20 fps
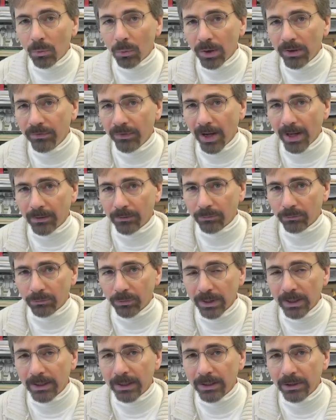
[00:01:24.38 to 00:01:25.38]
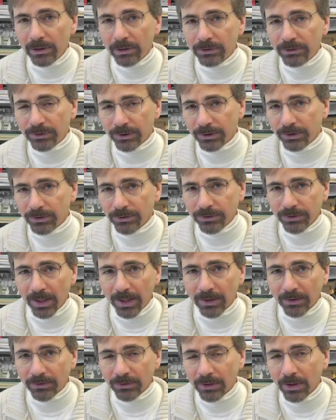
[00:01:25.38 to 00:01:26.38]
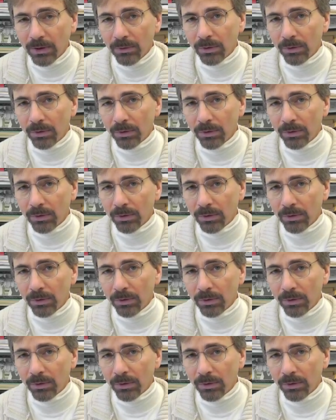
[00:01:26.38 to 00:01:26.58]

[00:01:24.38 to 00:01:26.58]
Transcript: We've had really good success